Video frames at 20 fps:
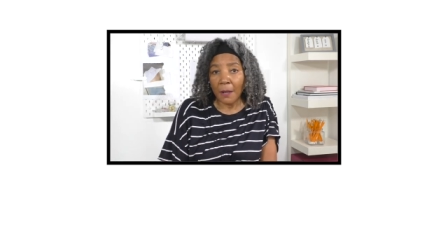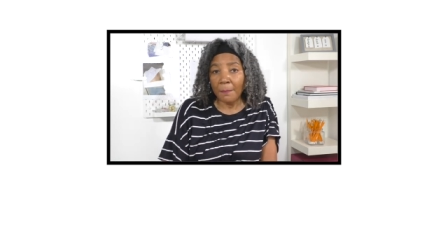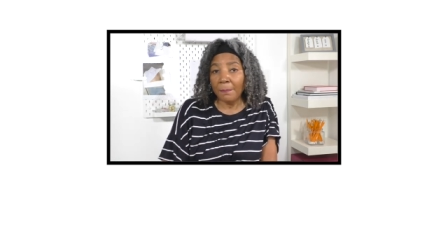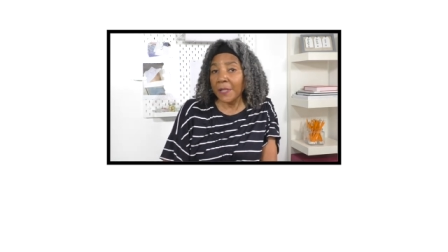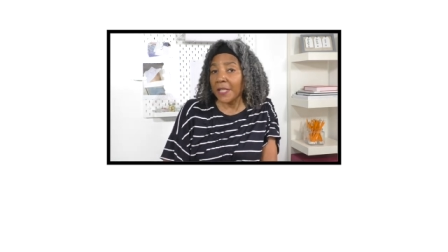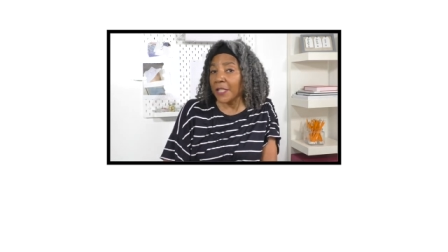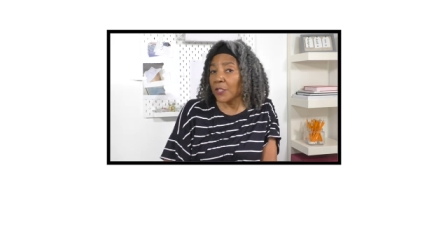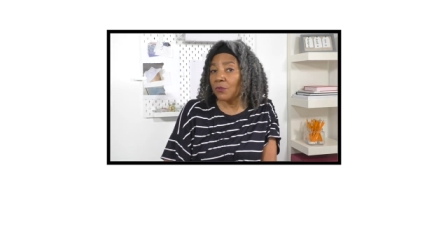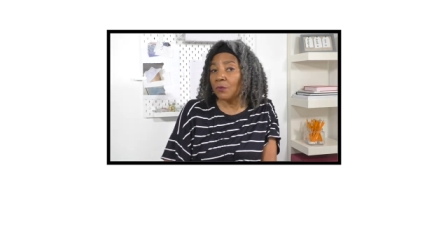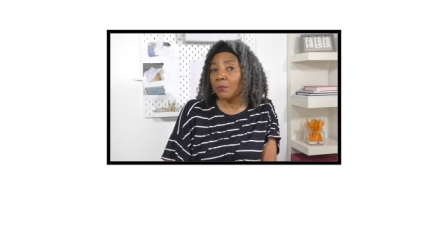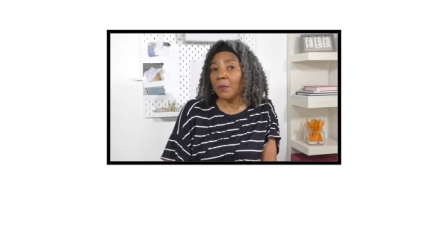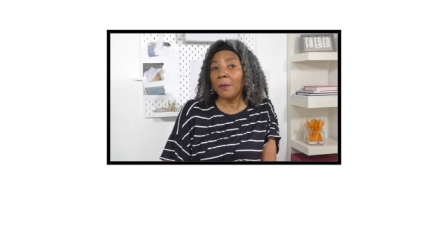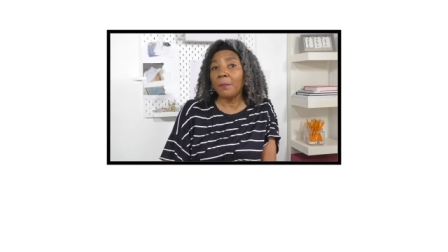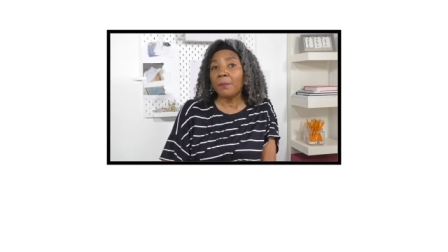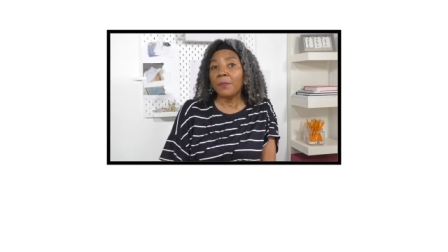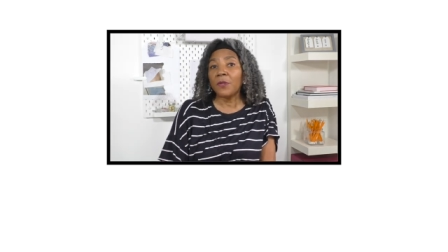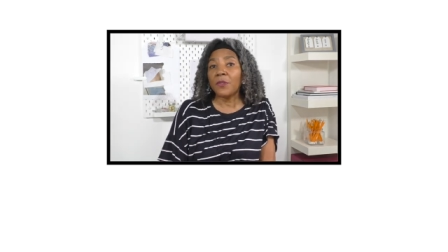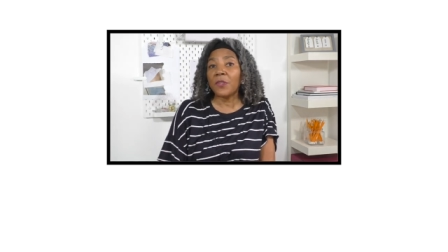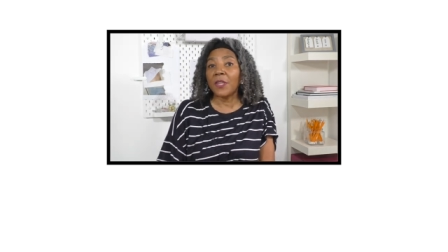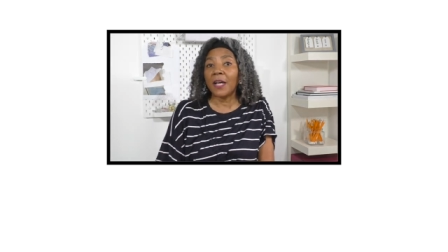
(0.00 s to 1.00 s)
Please
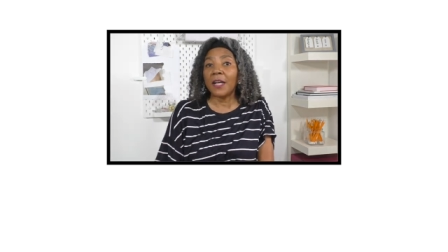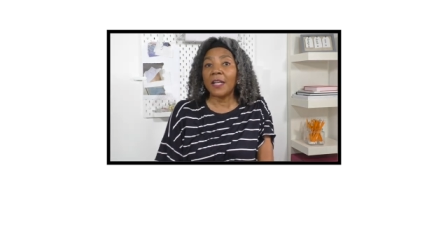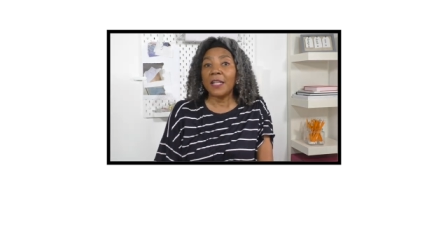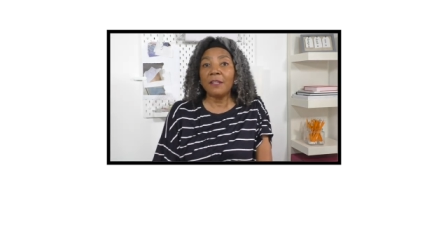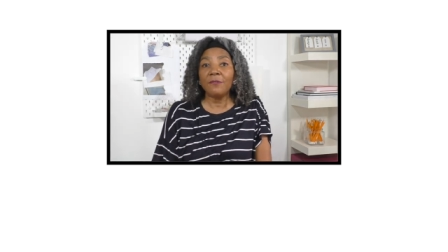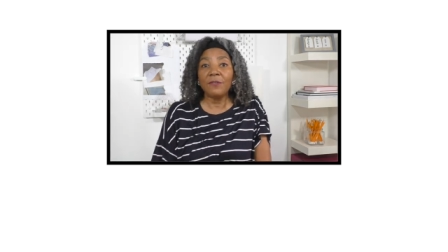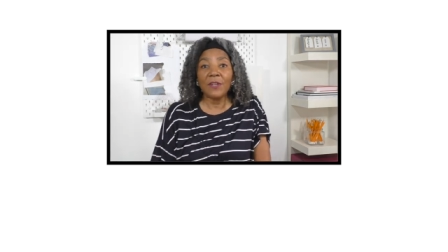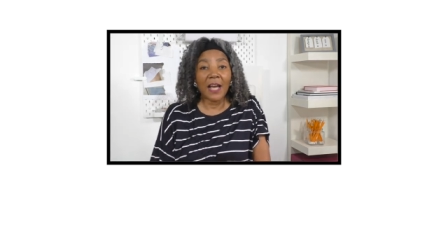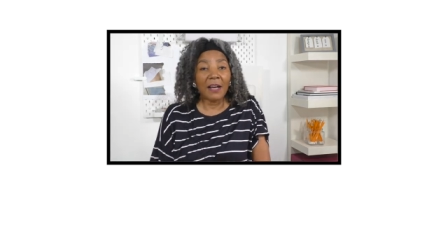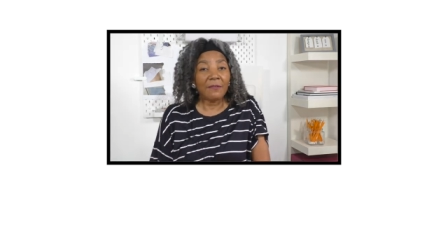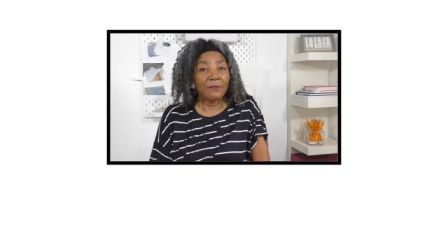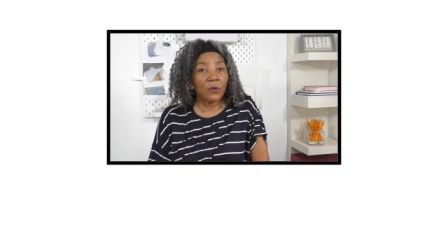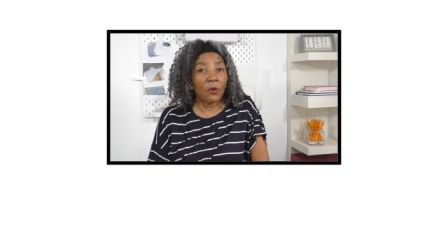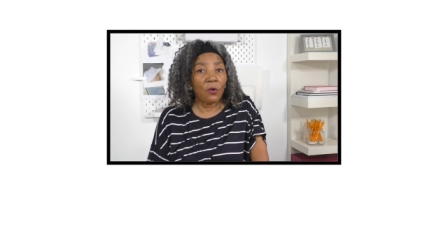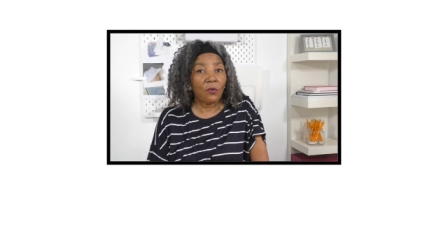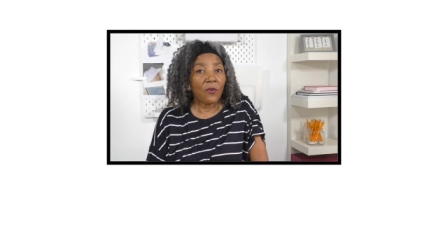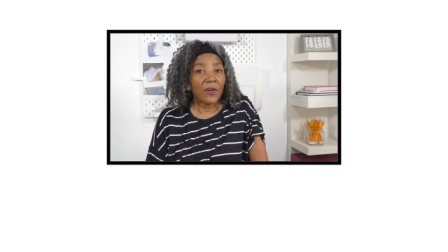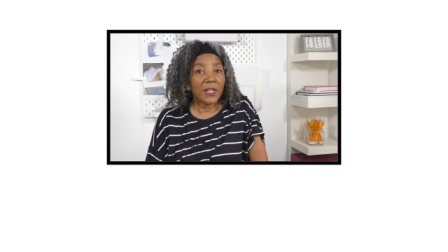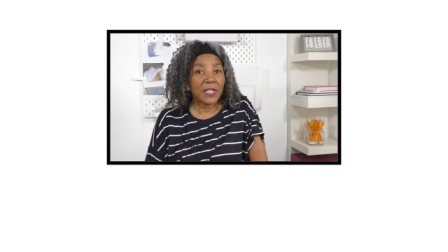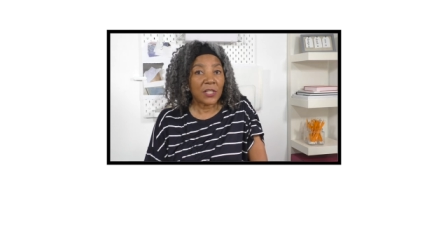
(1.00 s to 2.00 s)
remember that if you haven't
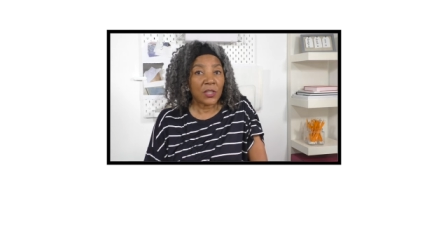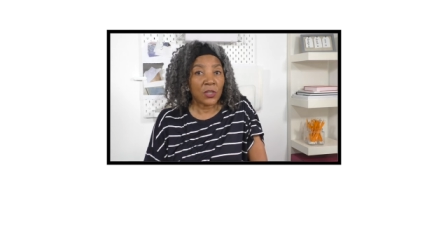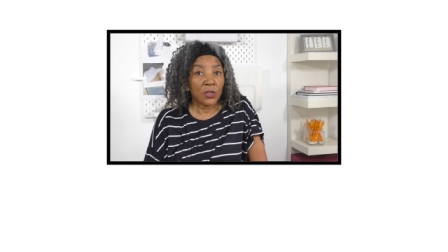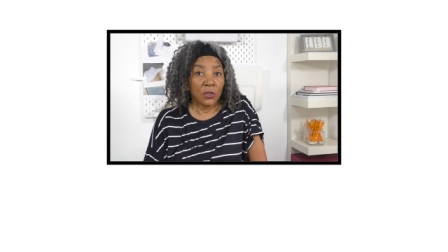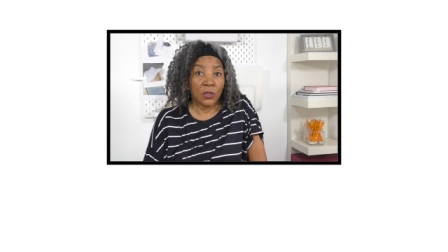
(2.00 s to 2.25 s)
already